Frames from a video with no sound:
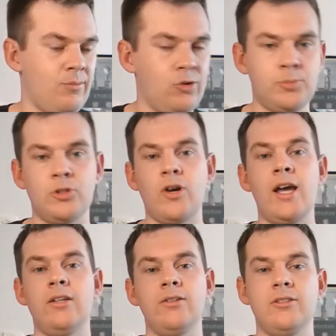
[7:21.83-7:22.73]
was
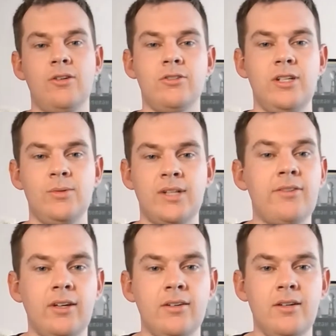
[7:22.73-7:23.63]
portrayed because there was
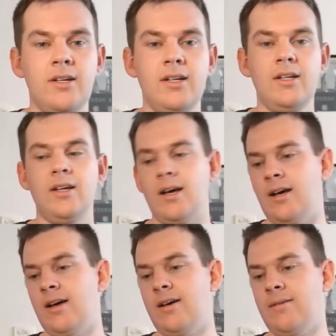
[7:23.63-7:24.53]
nothing.
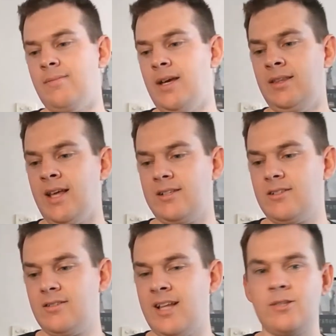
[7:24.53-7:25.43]
And
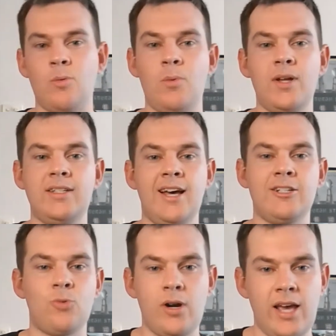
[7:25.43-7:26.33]
that's when we went down
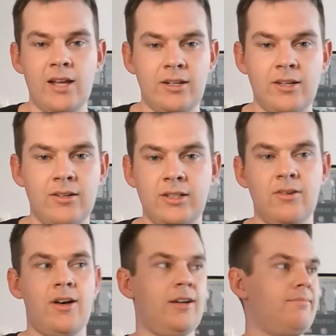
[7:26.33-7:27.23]
28-0, and
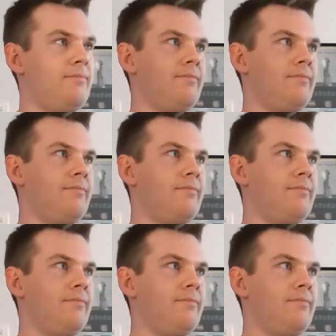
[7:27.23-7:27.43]
you're like,